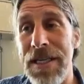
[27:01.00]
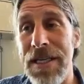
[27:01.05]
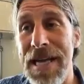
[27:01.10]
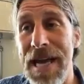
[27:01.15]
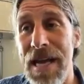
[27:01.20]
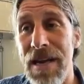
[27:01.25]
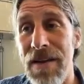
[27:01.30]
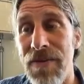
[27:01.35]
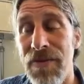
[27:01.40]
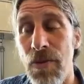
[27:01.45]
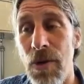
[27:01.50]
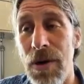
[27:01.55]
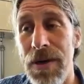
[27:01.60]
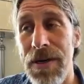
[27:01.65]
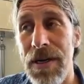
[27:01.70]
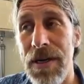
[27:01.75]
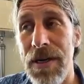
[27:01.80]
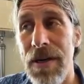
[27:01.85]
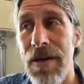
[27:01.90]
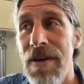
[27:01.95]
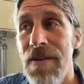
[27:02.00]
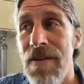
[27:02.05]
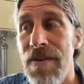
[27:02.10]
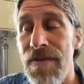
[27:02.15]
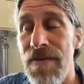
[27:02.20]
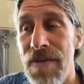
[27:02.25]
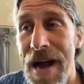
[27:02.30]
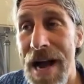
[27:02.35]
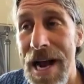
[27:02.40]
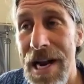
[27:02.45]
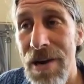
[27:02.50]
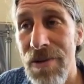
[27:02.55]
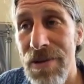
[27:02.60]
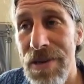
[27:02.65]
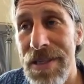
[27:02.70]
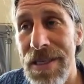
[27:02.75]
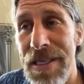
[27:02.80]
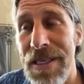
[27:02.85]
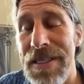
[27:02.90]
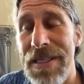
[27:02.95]
in California, fire
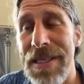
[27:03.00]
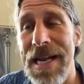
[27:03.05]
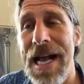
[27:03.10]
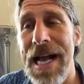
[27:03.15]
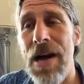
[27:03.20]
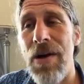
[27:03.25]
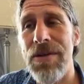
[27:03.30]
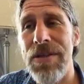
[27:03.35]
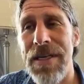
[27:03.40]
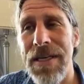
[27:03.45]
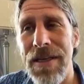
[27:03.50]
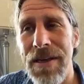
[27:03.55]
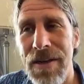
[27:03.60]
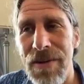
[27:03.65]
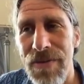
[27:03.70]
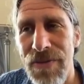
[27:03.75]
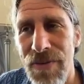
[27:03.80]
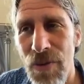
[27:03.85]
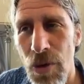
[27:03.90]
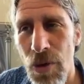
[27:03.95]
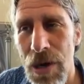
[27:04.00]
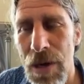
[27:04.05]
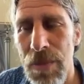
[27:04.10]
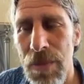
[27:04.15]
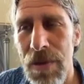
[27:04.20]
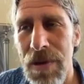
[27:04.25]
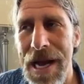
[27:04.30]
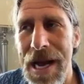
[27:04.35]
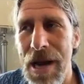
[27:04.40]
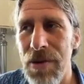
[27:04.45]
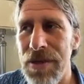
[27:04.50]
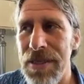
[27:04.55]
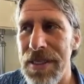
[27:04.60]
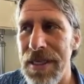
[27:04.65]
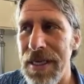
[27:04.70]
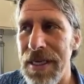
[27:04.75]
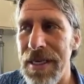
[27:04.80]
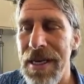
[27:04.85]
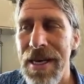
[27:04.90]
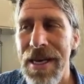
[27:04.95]
resistant housing, affordable
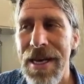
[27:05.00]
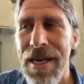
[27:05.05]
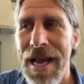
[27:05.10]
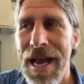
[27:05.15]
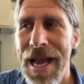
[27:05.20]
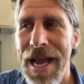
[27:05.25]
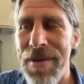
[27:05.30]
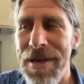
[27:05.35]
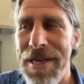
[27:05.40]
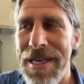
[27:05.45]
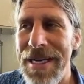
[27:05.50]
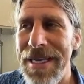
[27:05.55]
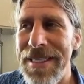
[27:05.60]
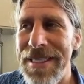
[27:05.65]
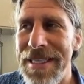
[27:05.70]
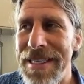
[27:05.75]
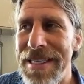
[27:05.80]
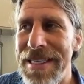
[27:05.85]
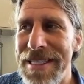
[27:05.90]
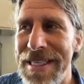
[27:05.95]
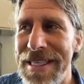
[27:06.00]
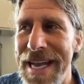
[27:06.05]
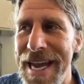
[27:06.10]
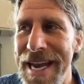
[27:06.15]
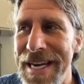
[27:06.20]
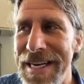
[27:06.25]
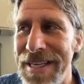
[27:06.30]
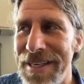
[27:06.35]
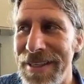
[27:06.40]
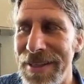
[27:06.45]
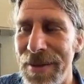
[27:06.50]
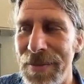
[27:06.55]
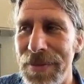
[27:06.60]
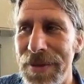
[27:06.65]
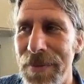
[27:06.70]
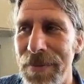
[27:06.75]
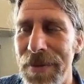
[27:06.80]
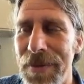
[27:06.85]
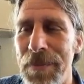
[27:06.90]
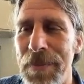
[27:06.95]
housing. It's insane.
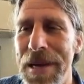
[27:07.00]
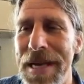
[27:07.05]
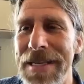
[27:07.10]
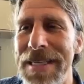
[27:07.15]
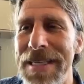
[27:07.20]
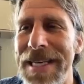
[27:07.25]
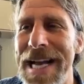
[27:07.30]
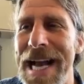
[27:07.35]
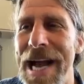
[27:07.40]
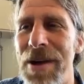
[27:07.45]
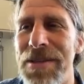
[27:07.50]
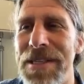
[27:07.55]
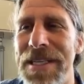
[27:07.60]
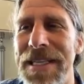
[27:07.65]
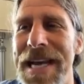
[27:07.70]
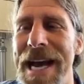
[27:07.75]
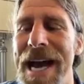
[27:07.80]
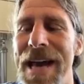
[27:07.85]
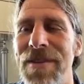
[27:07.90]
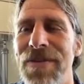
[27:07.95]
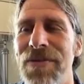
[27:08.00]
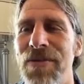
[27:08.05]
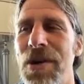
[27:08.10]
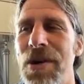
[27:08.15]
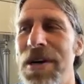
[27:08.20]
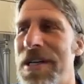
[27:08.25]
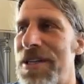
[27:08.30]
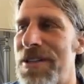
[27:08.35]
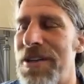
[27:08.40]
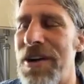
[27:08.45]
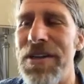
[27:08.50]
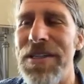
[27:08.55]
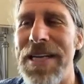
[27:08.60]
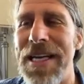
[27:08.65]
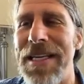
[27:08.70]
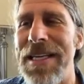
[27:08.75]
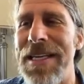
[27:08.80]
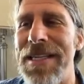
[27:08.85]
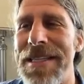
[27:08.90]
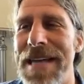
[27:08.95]
The basic house in California starts
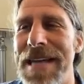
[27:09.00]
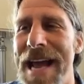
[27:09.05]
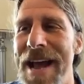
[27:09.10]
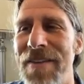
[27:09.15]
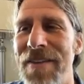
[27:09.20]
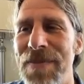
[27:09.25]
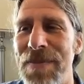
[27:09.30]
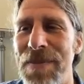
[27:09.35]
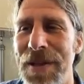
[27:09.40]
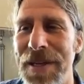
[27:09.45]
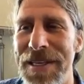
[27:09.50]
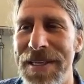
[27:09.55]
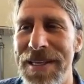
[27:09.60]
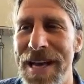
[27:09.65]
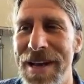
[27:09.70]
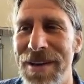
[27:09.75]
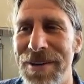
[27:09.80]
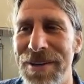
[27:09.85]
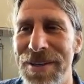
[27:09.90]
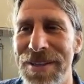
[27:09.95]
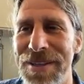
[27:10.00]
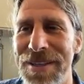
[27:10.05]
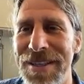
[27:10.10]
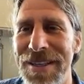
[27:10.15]
at least $500,000.